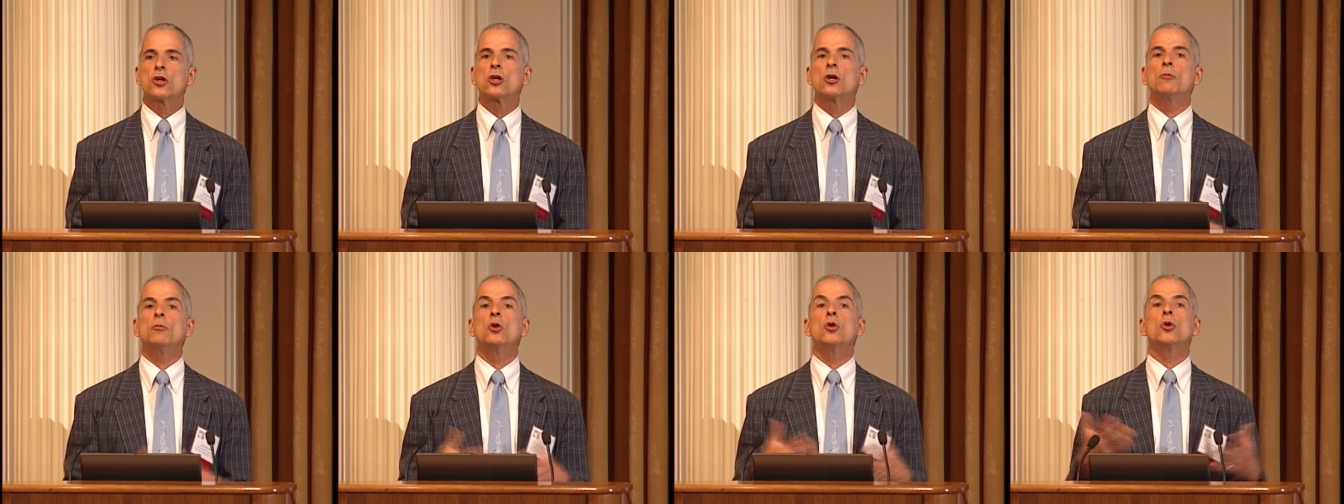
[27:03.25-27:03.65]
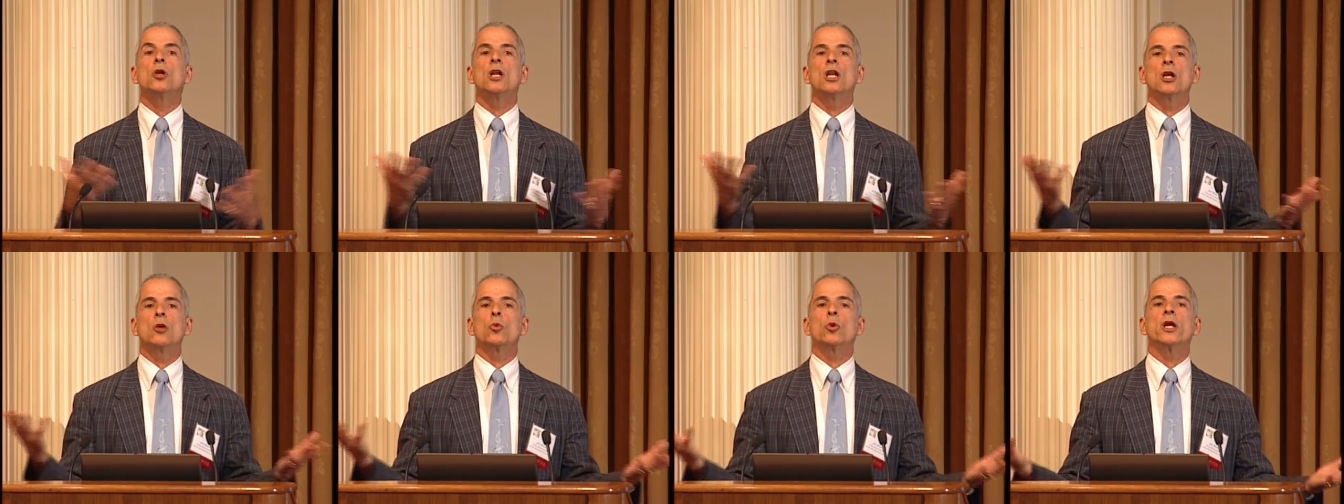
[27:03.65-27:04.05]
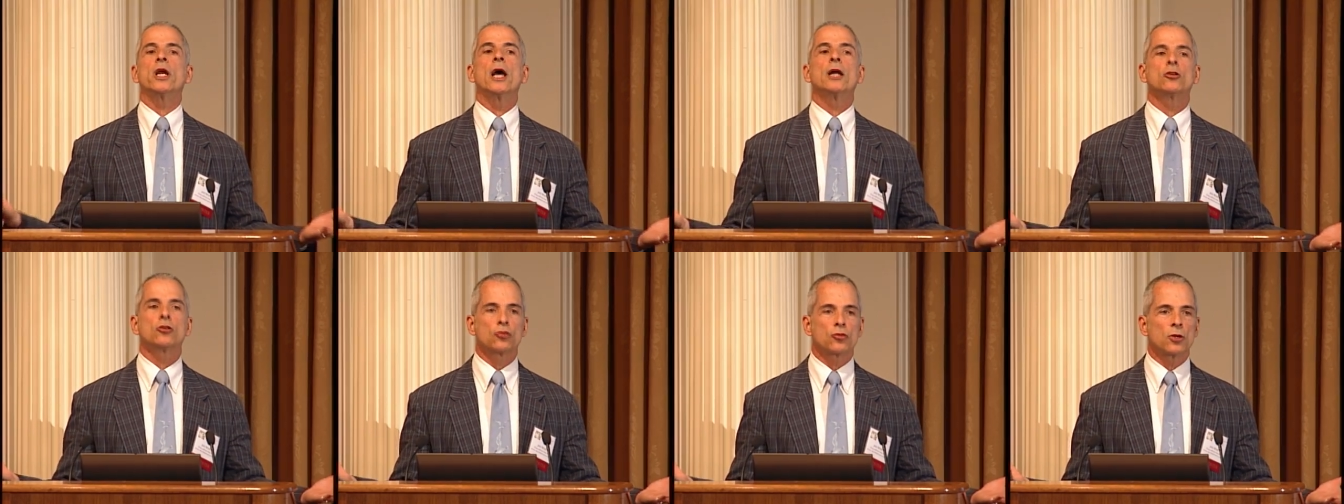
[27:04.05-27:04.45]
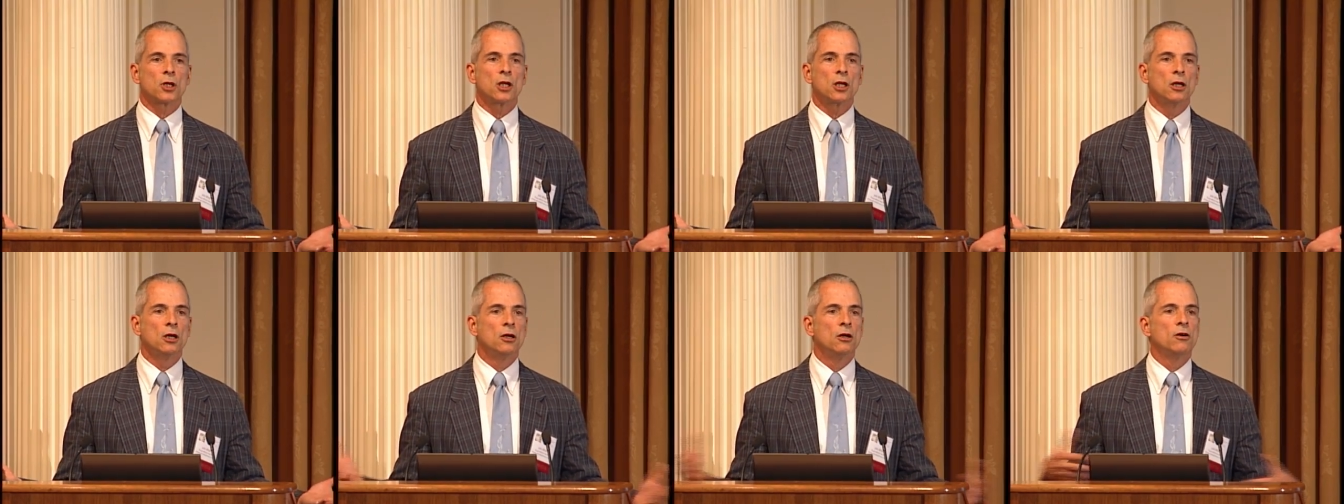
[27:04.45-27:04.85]
community
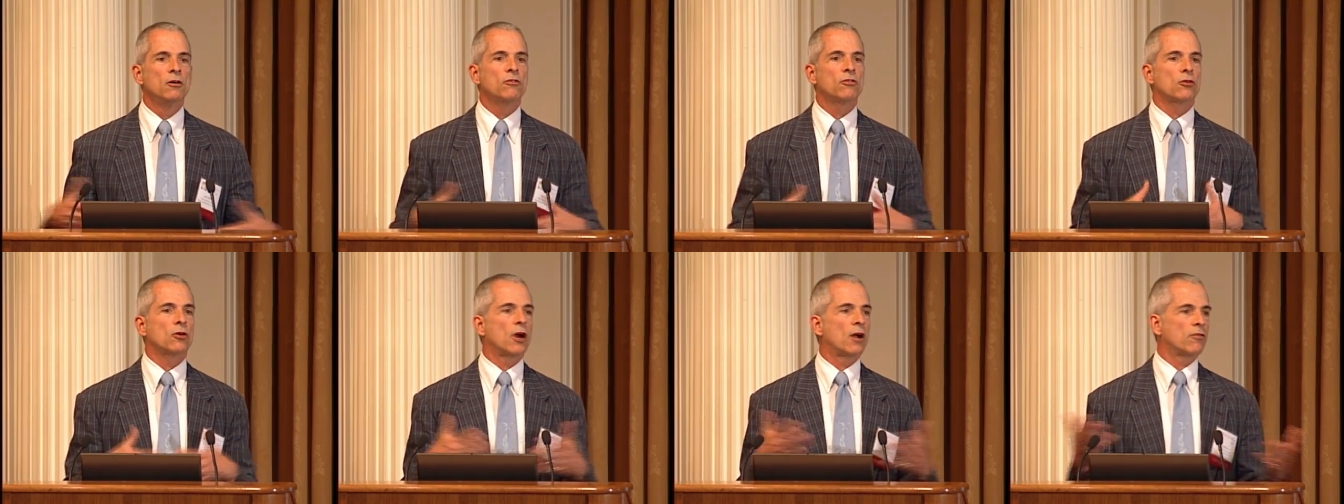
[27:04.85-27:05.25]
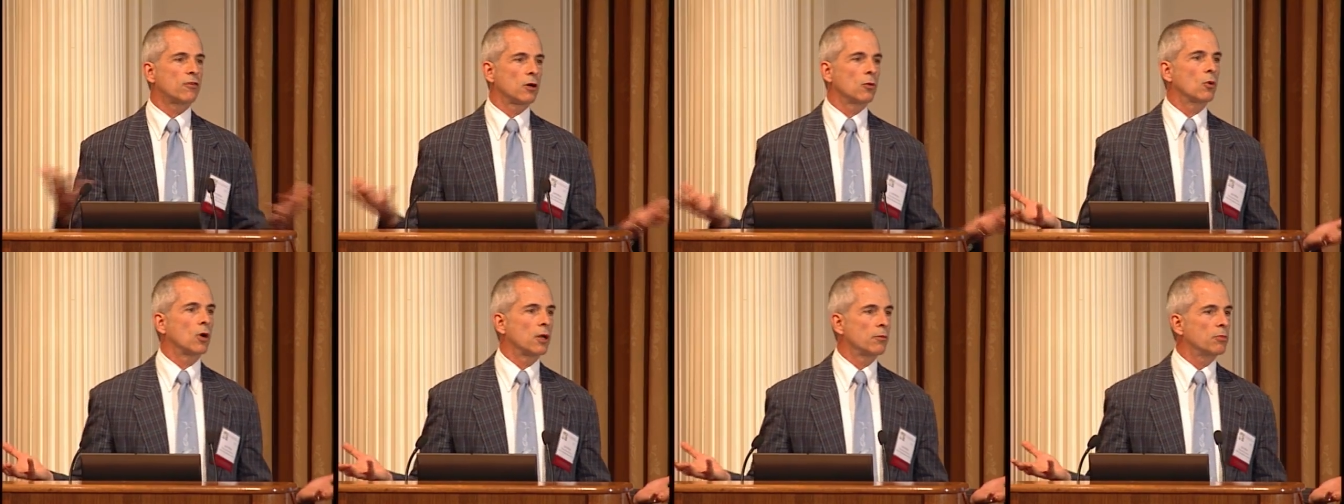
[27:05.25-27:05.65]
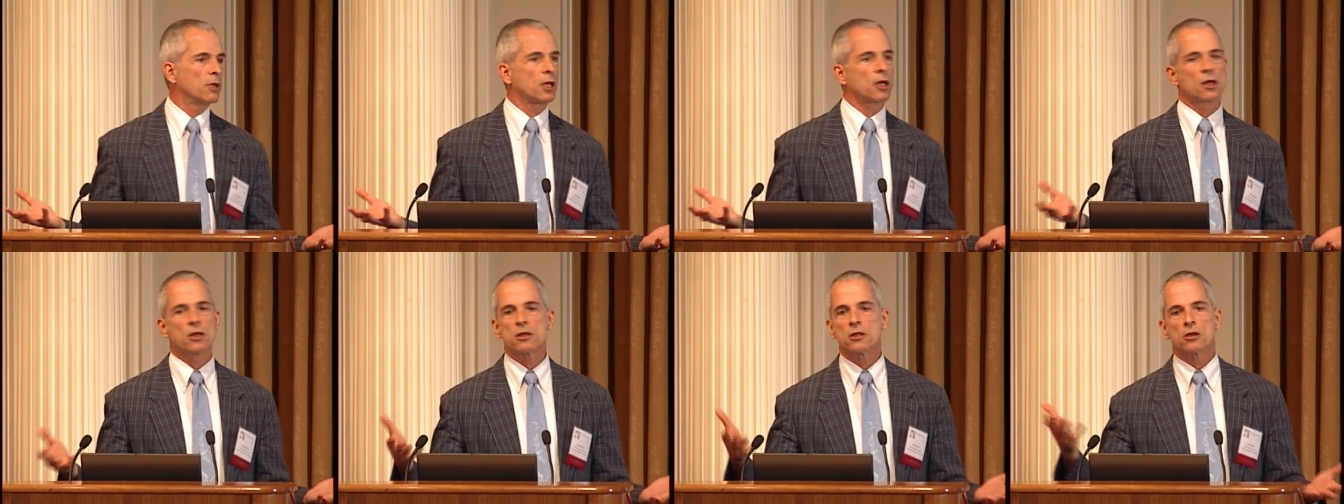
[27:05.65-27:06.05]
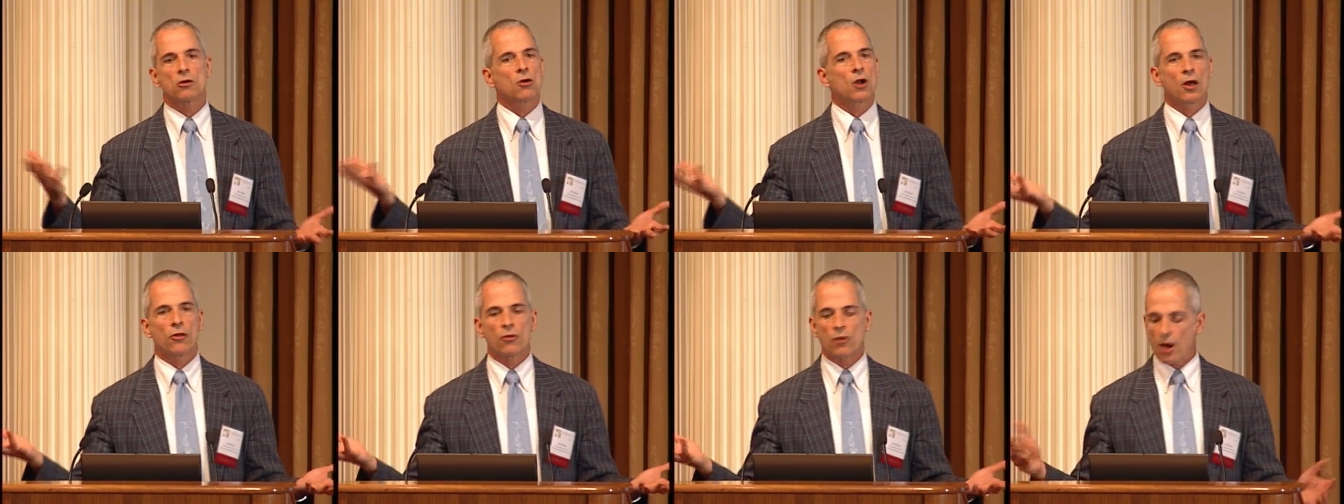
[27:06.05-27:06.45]
reentry for everyone because there
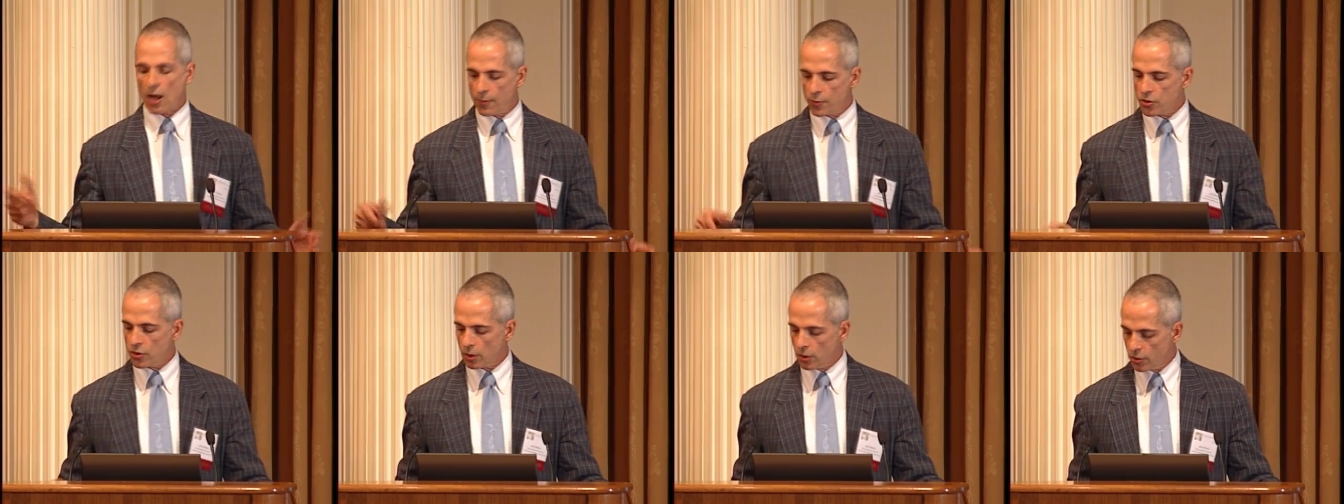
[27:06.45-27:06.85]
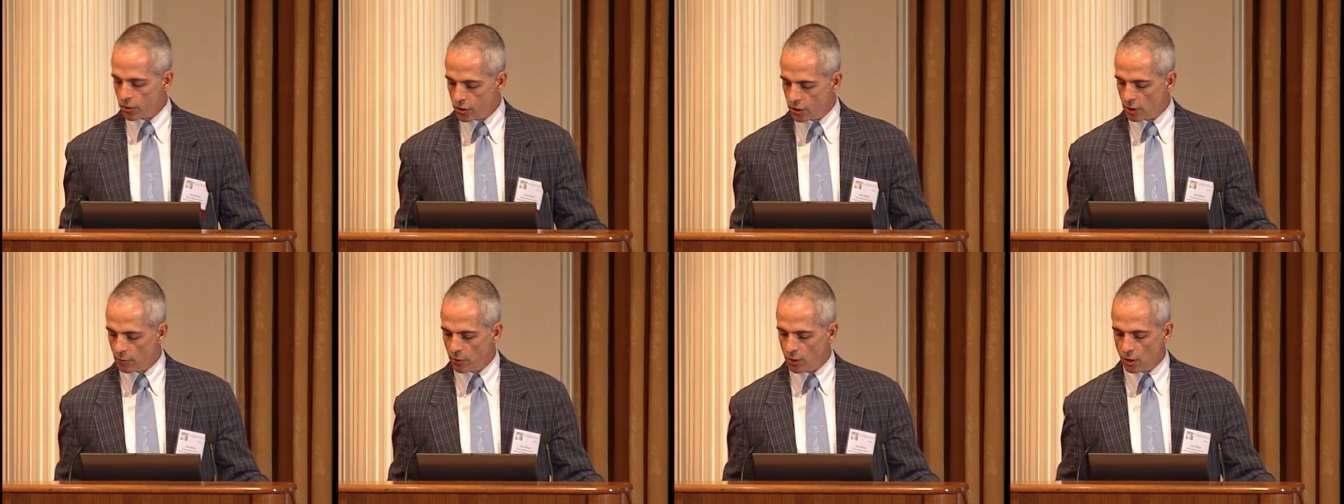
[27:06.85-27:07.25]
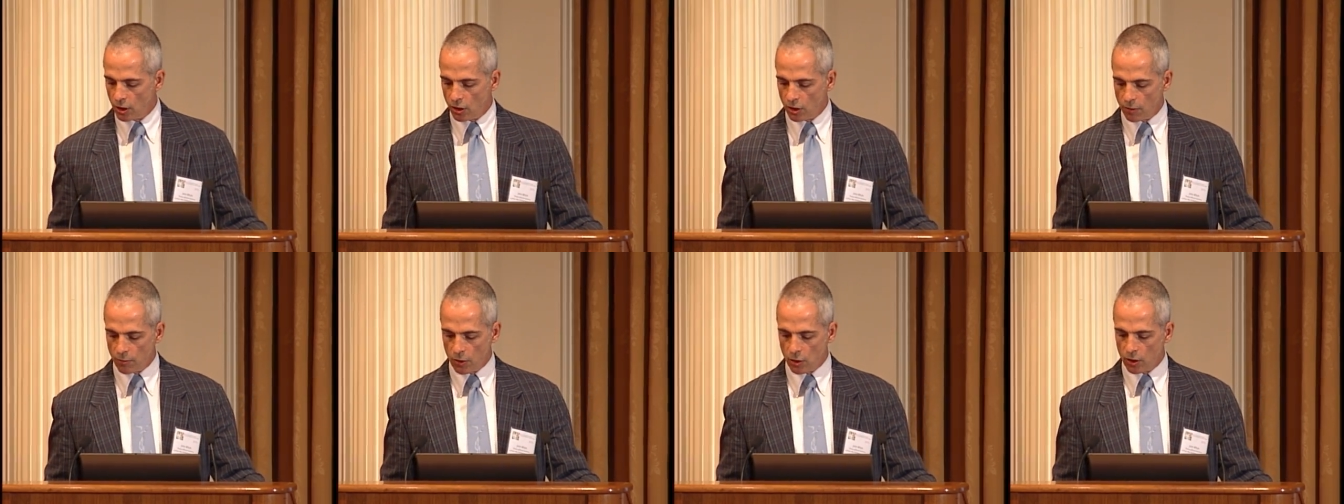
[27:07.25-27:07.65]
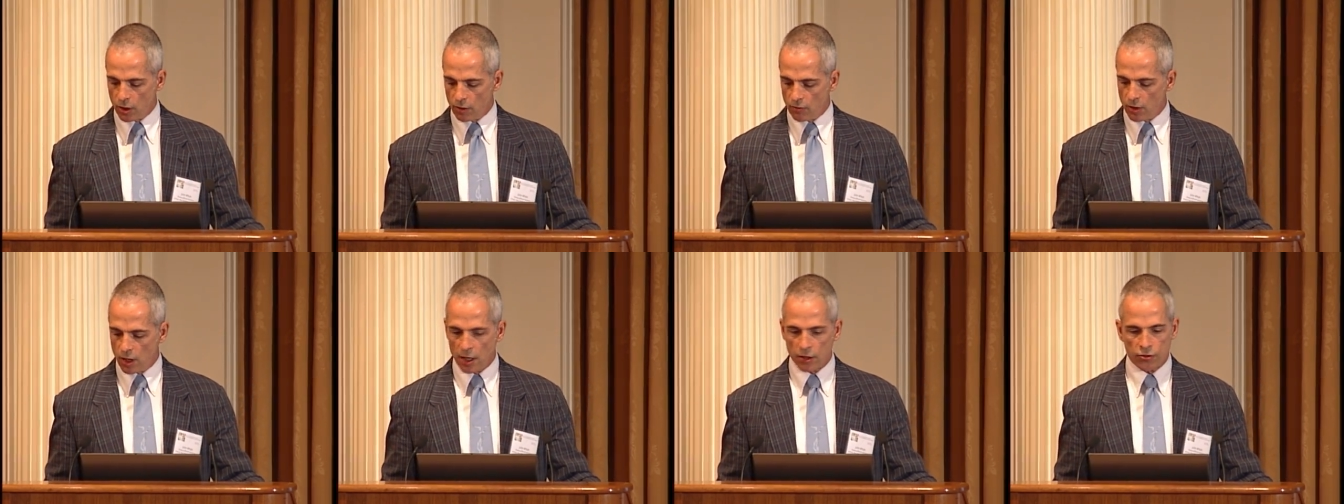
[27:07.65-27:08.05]
are other obstacles to community
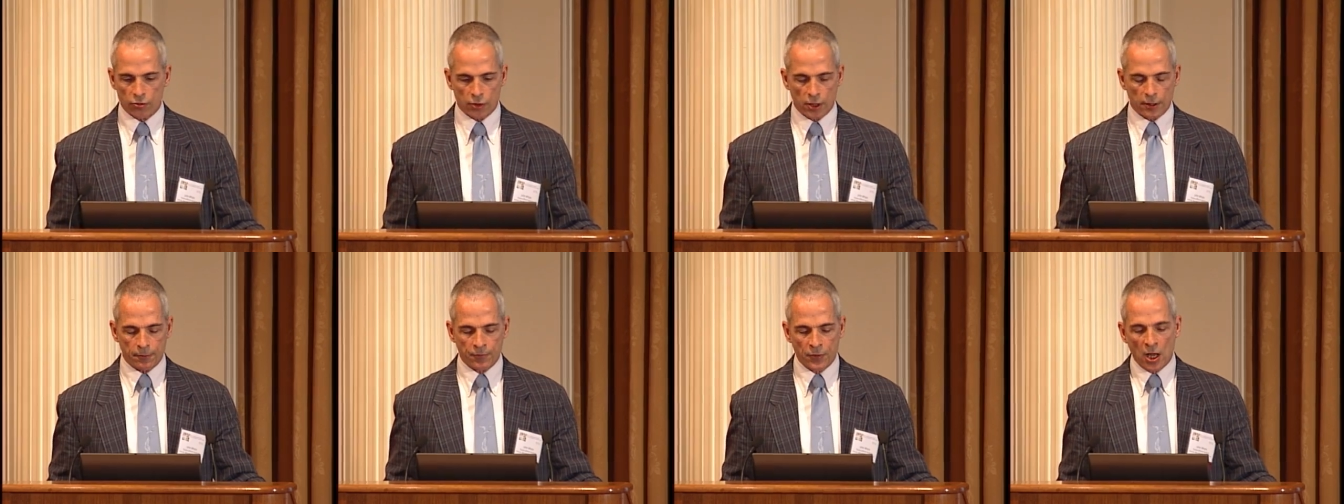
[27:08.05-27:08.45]
reentry.